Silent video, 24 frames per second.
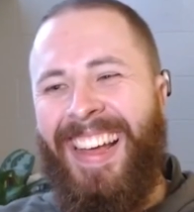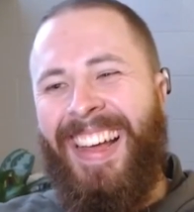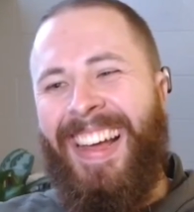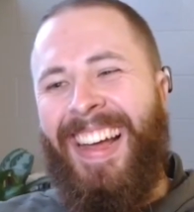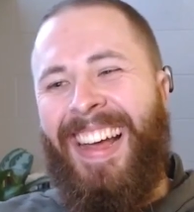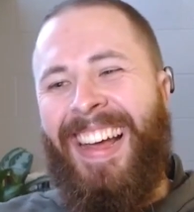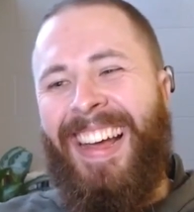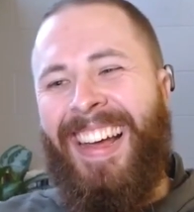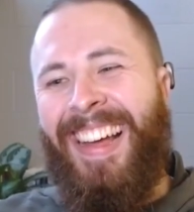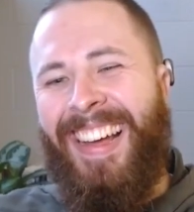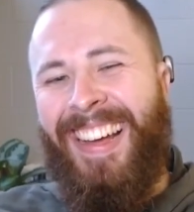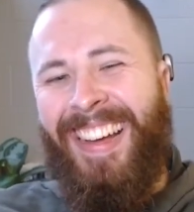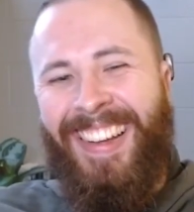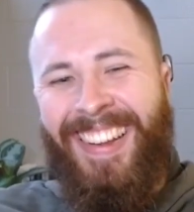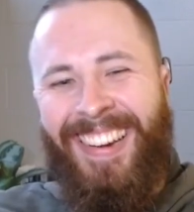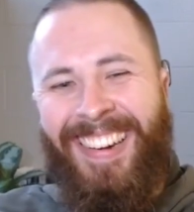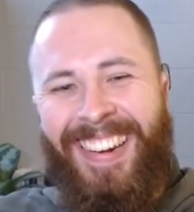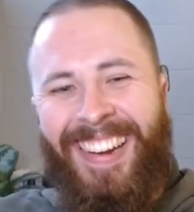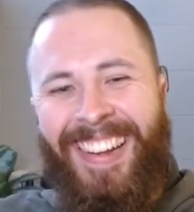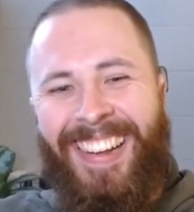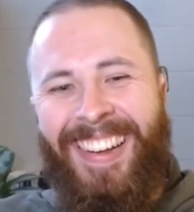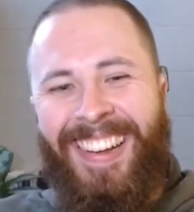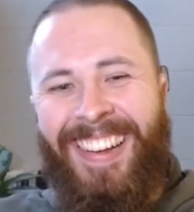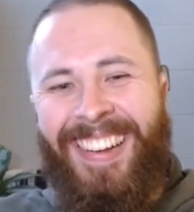
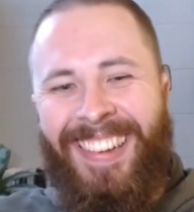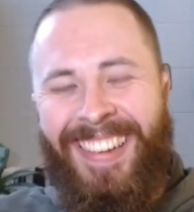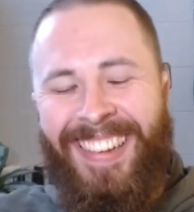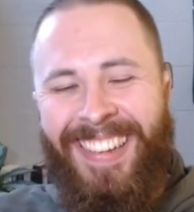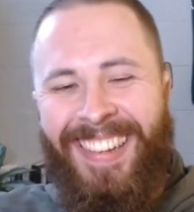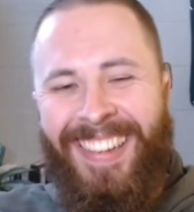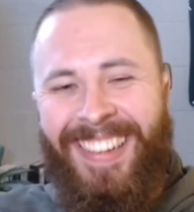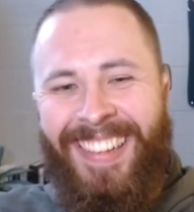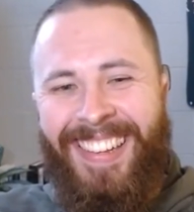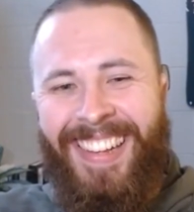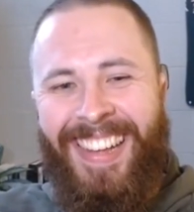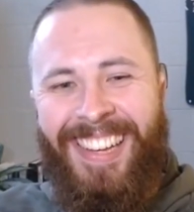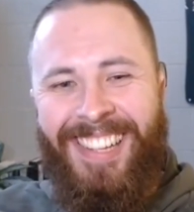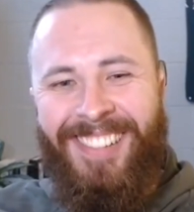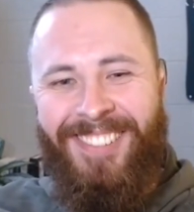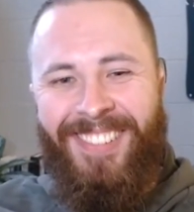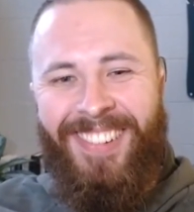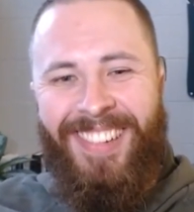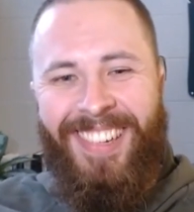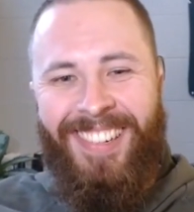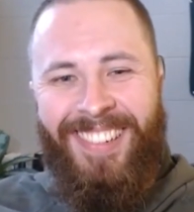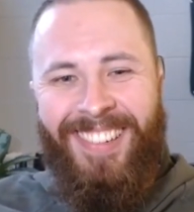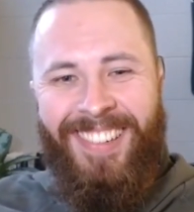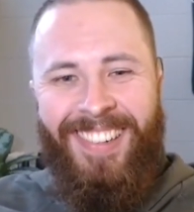And that's
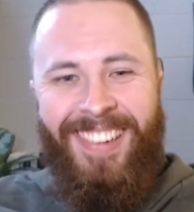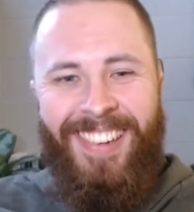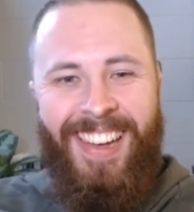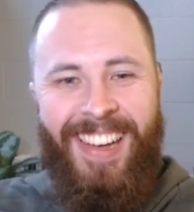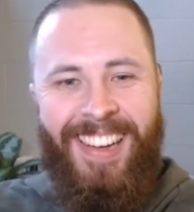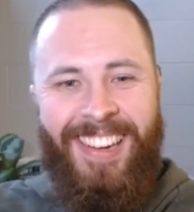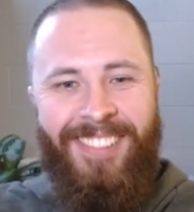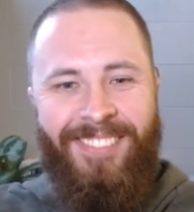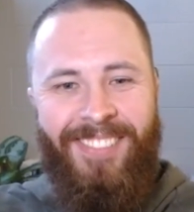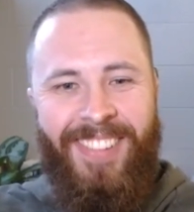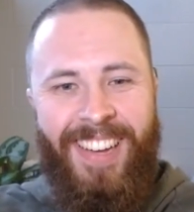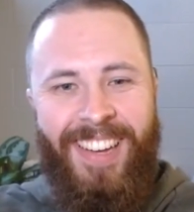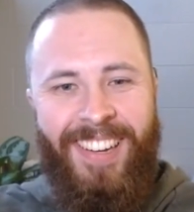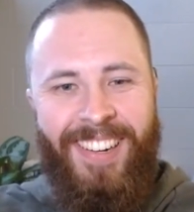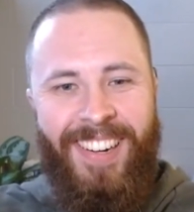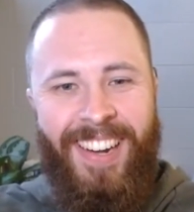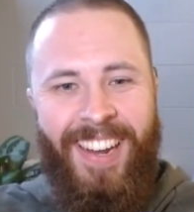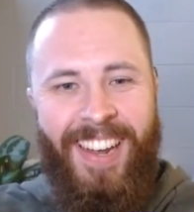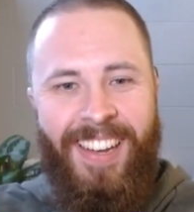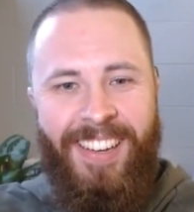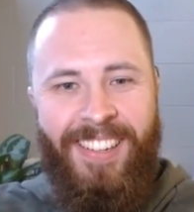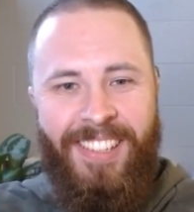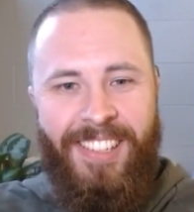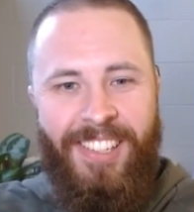when kind of found
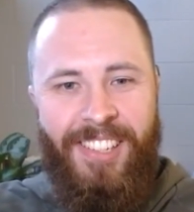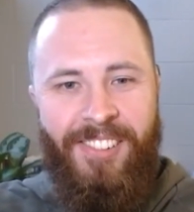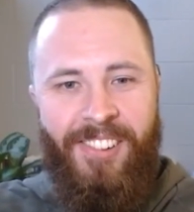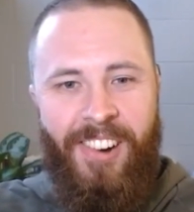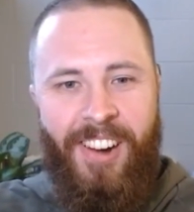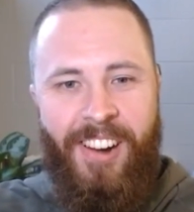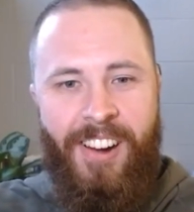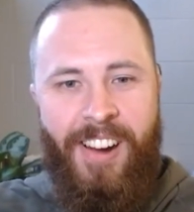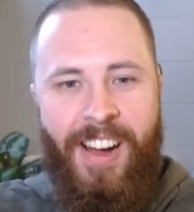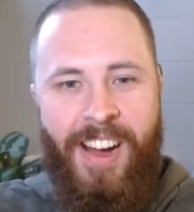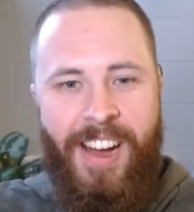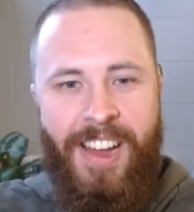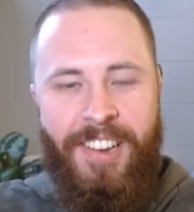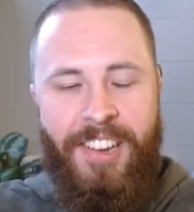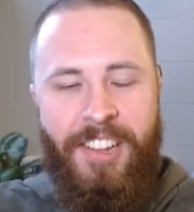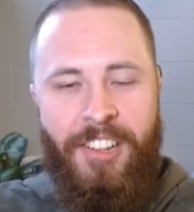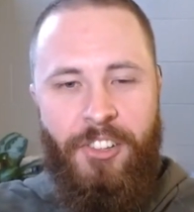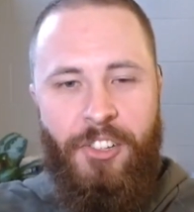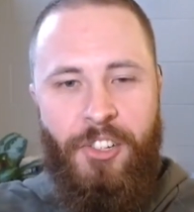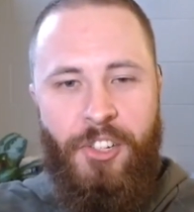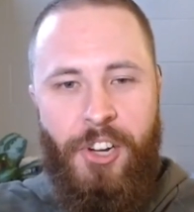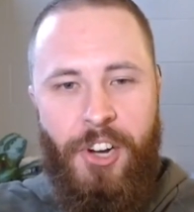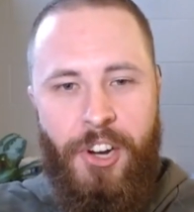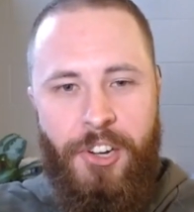out you are on
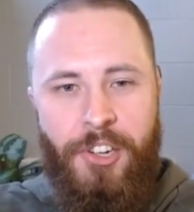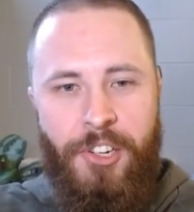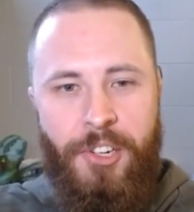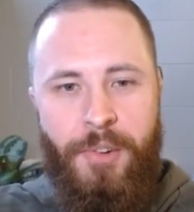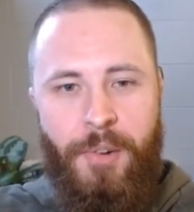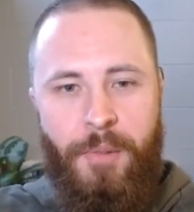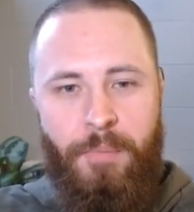this church